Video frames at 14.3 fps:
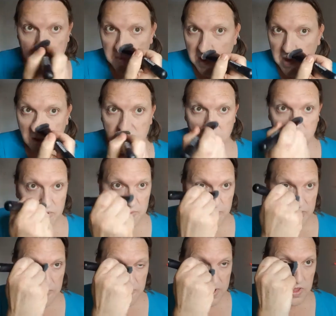There's a bit
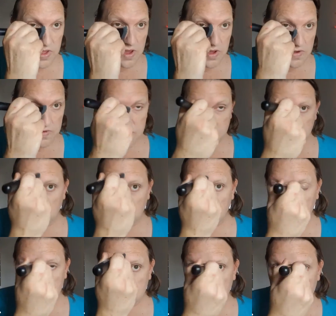on my nose
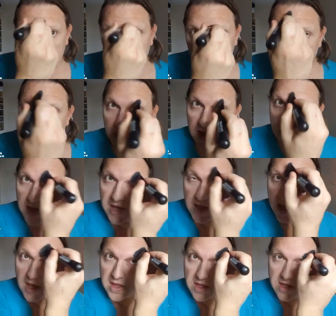because it's